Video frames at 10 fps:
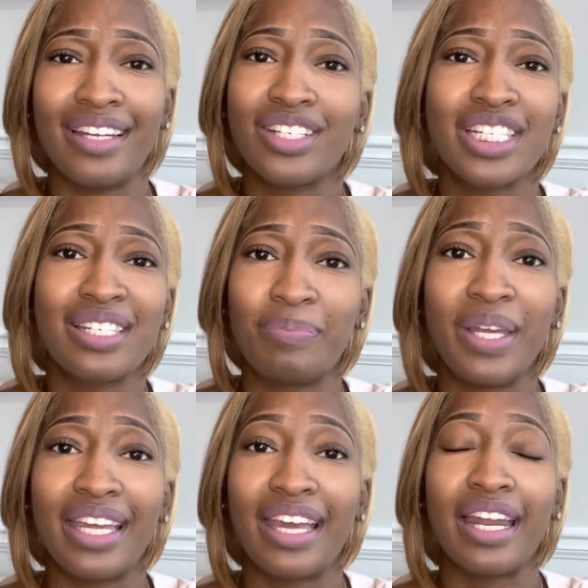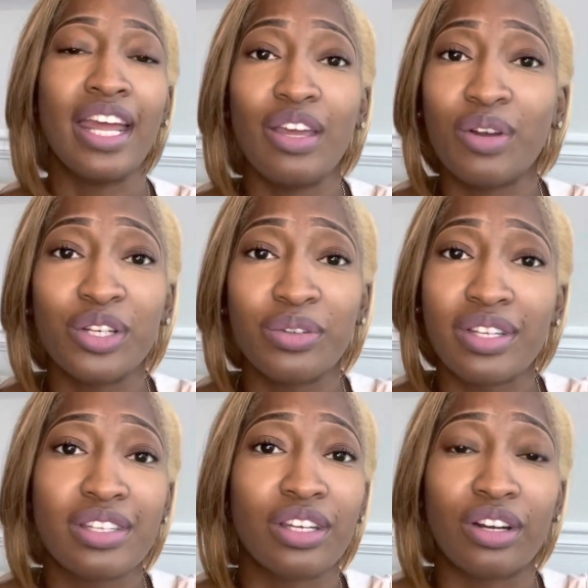Just speak it. You can do
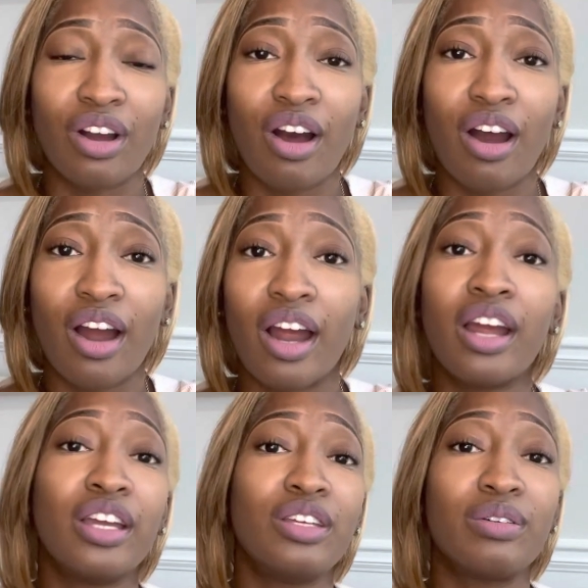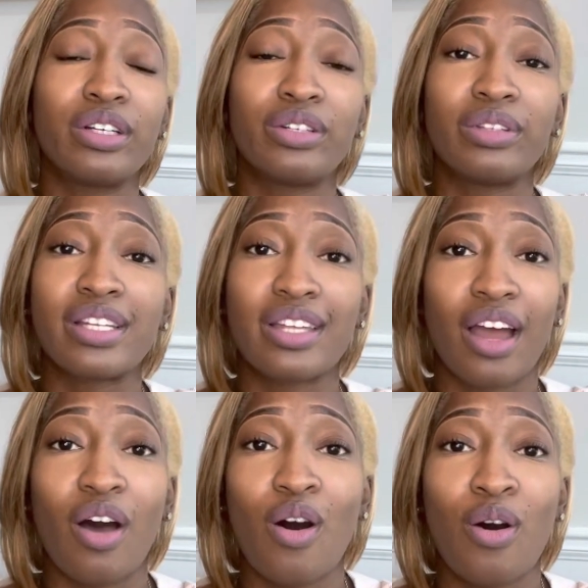this in your car. You can do this at
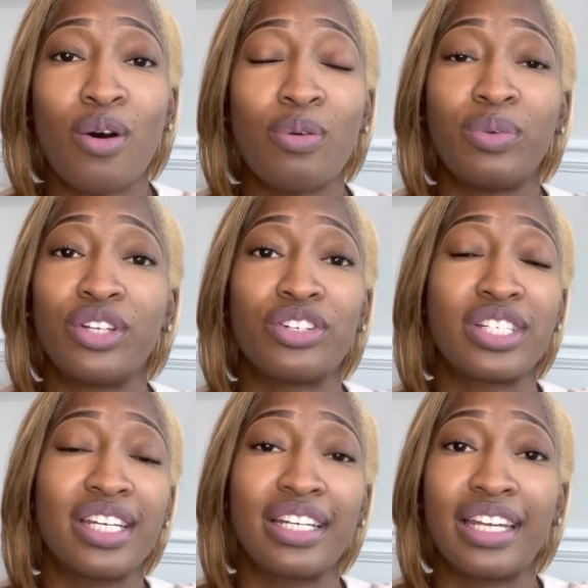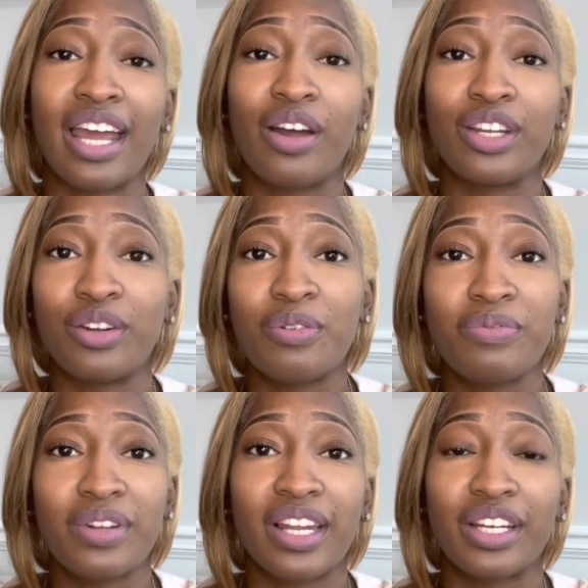home when you're sitting down, you don't
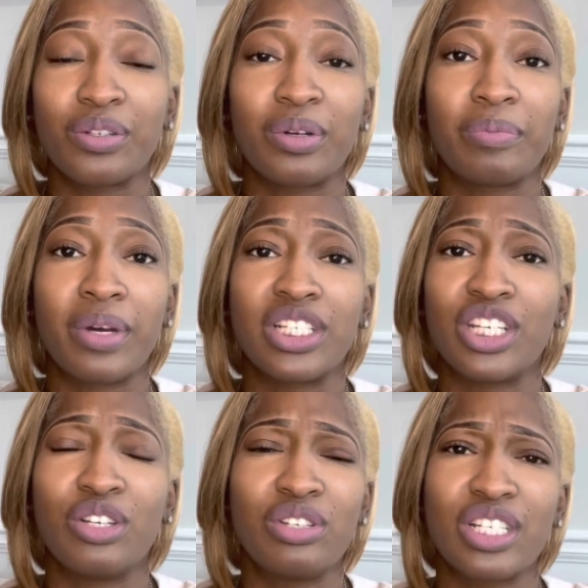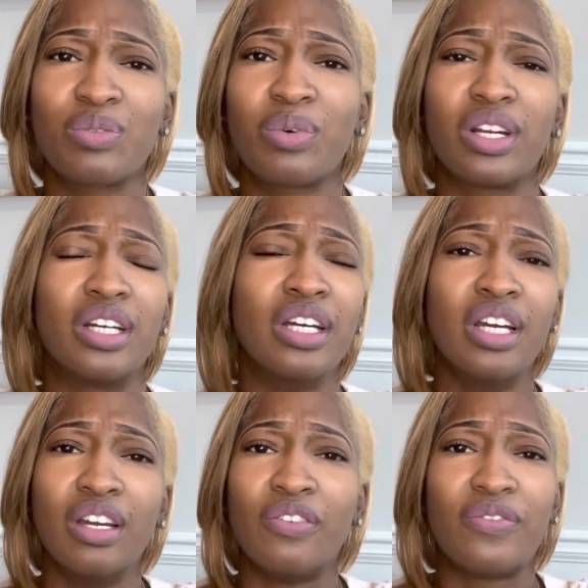feel like doing much, and you just want to
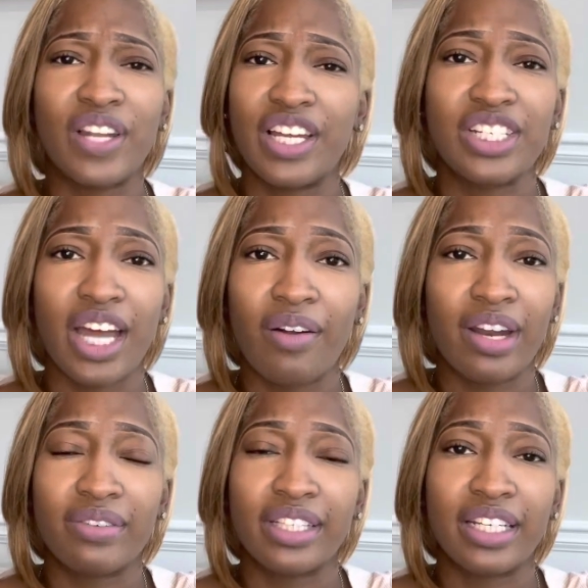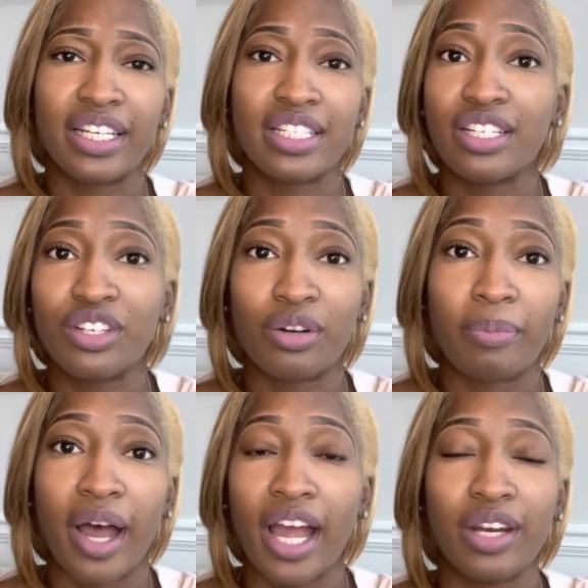flesh out everything that's in your
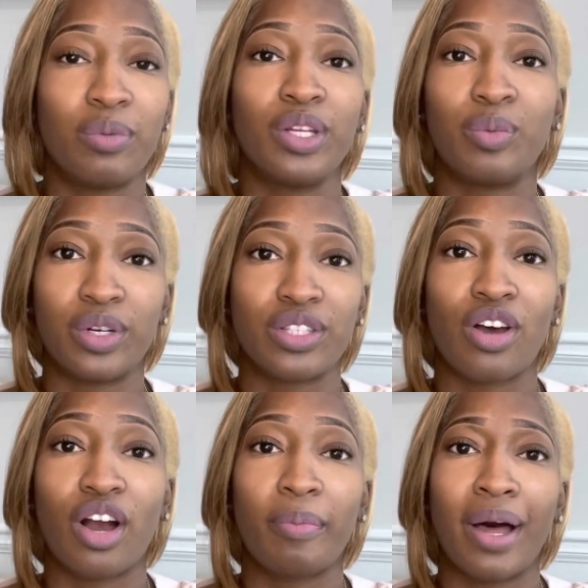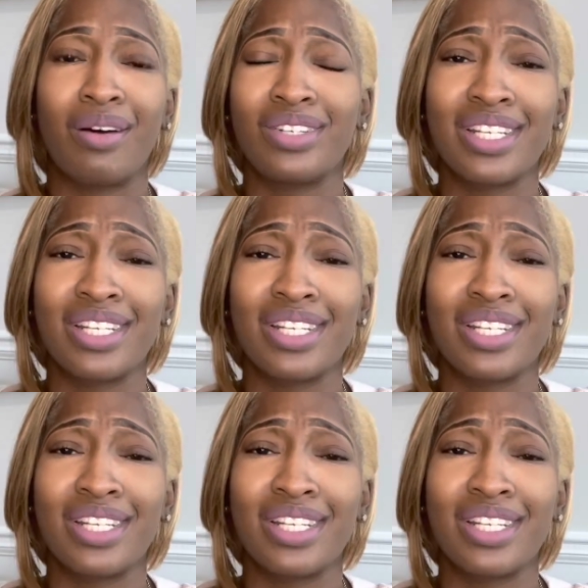mind and what you want to talk about.